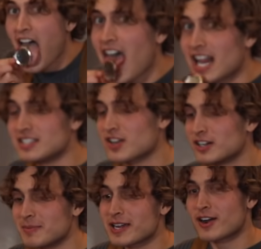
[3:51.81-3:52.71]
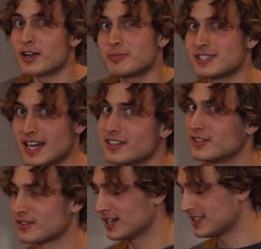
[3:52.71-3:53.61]
It's called my carpal
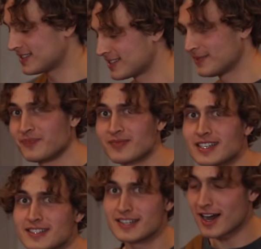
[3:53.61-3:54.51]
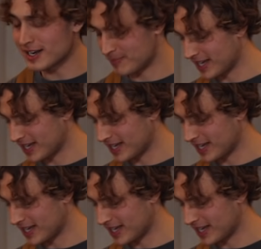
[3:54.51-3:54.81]
tunnel, Chris. It's not a